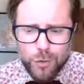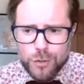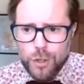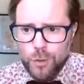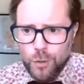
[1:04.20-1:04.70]

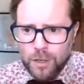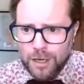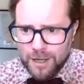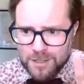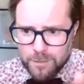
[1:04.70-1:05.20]
that you
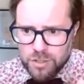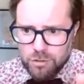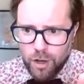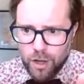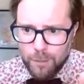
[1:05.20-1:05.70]
click
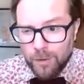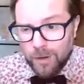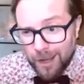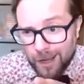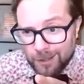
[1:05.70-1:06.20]
subscribe
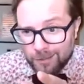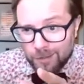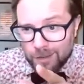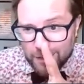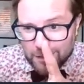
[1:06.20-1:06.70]
and
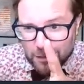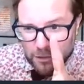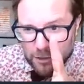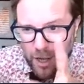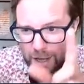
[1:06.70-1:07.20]
the
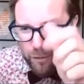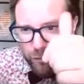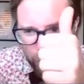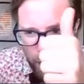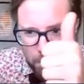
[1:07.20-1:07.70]
little like
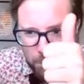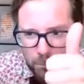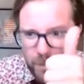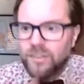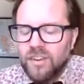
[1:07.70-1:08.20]
thumb
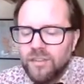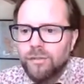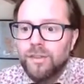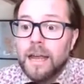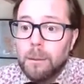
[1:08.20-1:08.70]
button
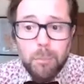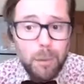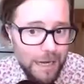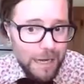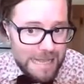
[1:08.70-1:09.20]
thing,
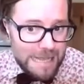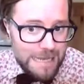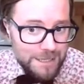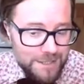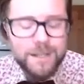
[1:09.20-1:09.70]

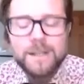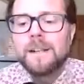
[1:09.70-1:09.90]
please.